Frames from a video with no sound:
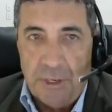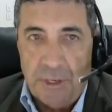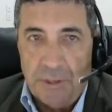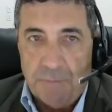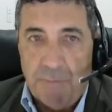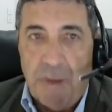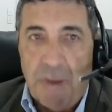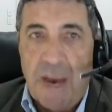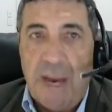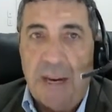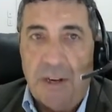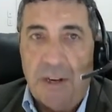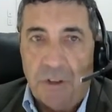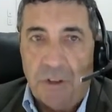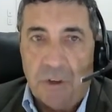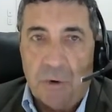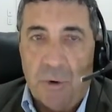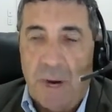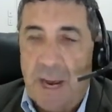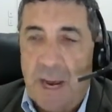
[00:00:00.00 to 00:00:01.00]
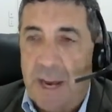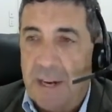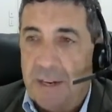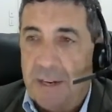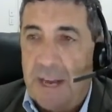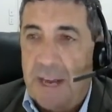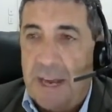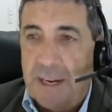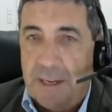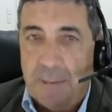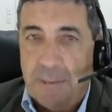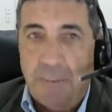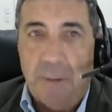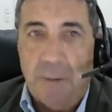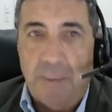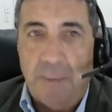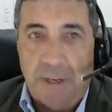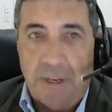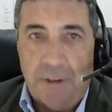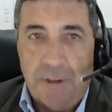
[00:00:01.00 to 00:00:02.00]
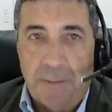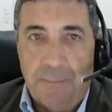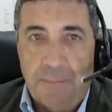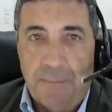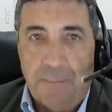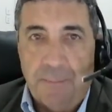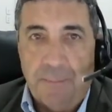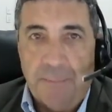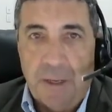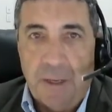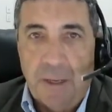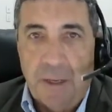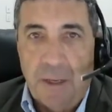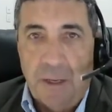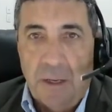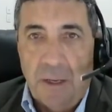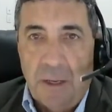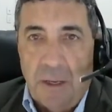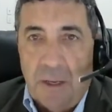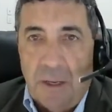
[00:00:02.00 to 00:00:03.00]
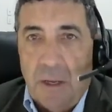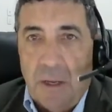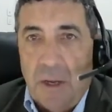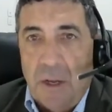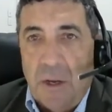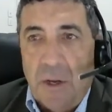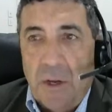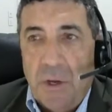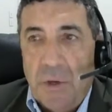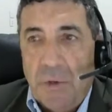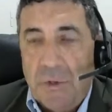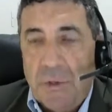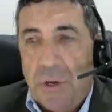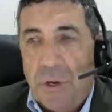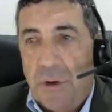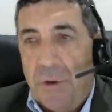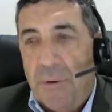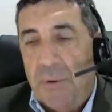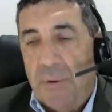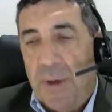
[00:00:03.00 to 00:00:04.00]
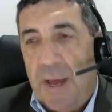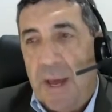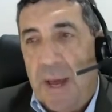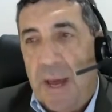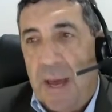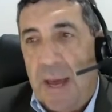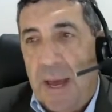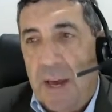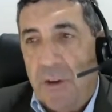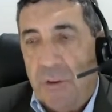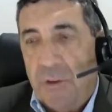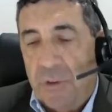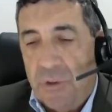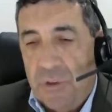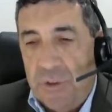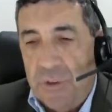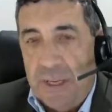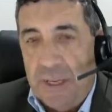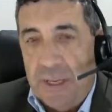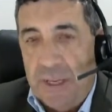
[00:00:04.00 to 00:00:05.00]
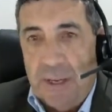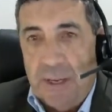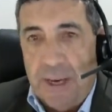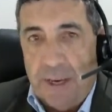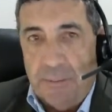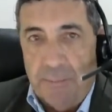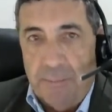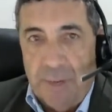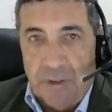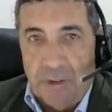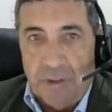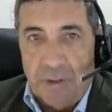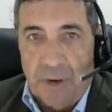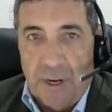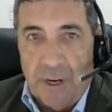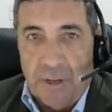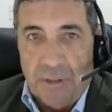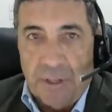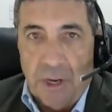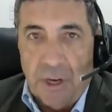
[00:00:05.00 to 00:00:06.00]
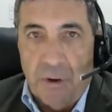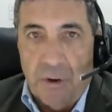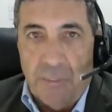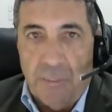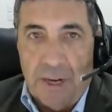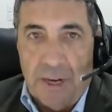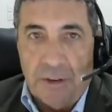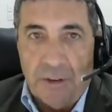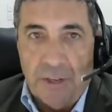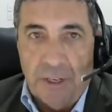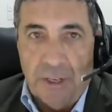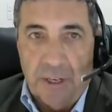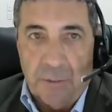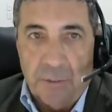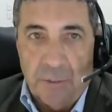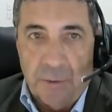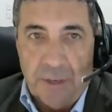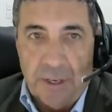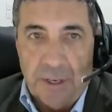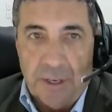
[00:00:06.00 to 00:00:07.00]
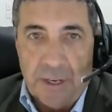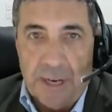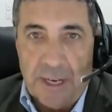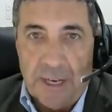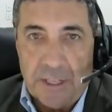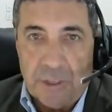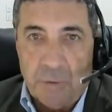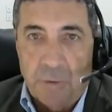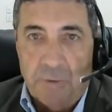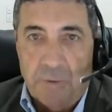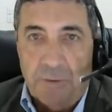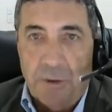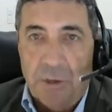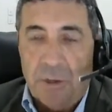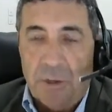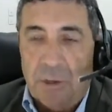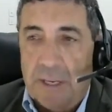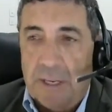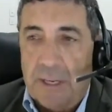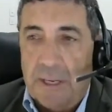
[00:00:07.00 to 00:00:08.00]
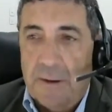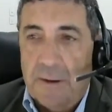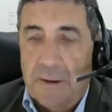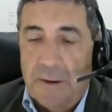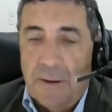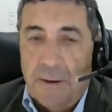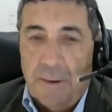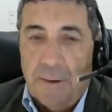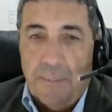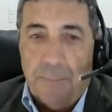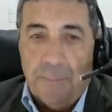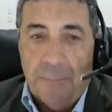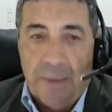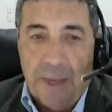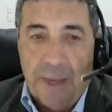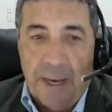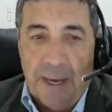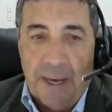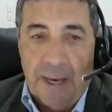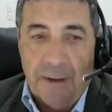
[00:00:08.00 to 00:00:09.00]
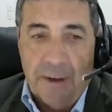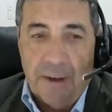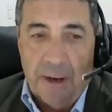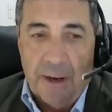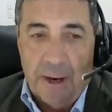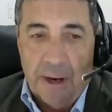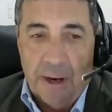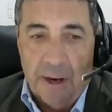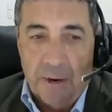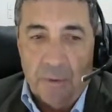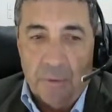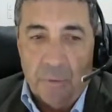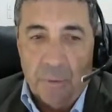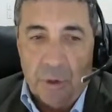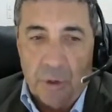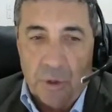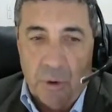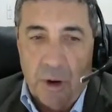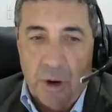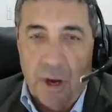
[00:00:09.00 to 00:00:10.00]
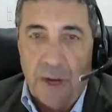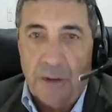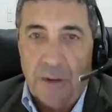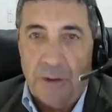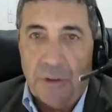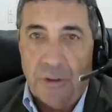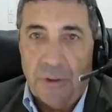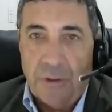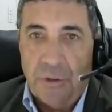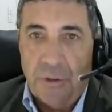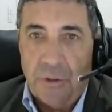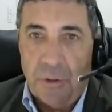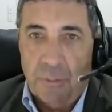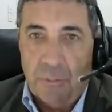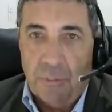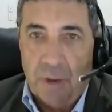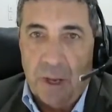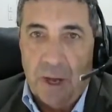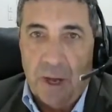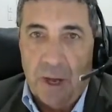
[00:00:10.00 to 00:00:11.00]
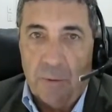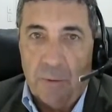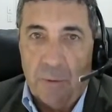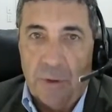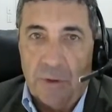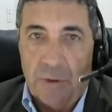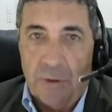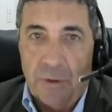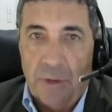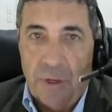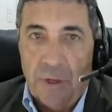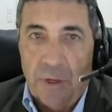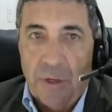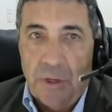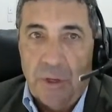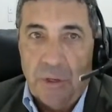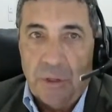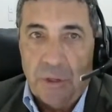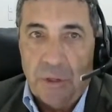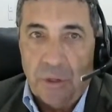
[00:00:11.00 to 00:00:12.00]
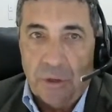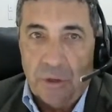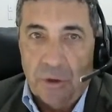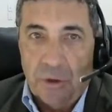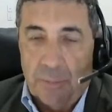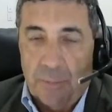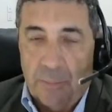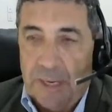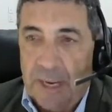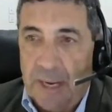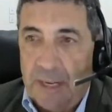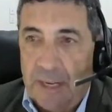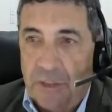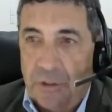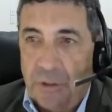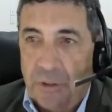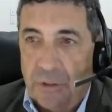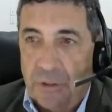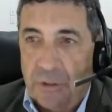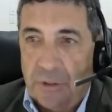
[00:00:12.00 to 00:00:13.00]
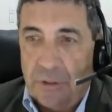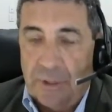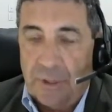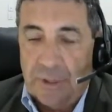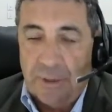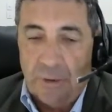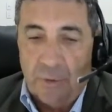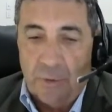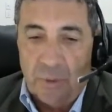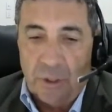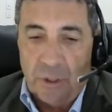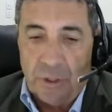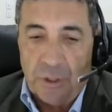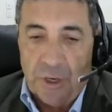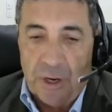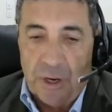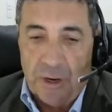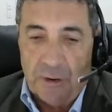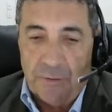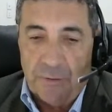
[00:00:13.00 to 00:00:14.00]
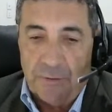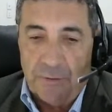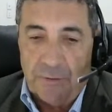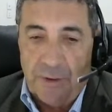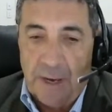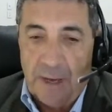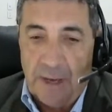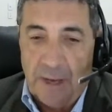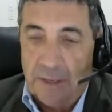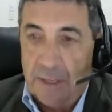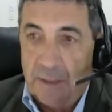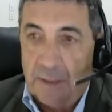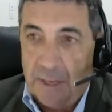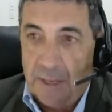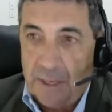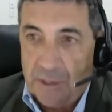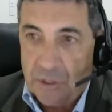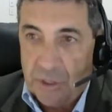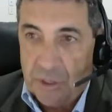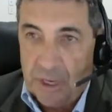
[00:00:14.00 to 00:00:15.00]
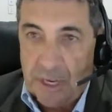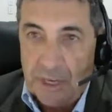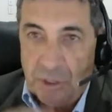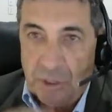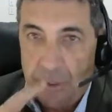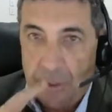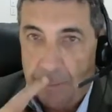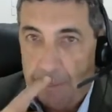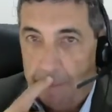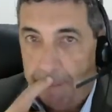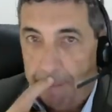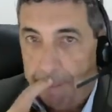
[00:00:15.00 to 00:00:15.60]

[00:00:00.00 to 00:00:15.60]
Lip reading: made and created and implemented. So how do the administrators go about dealing with their task? Well, firstly, they are required to comply with certain obligations which are found in legislation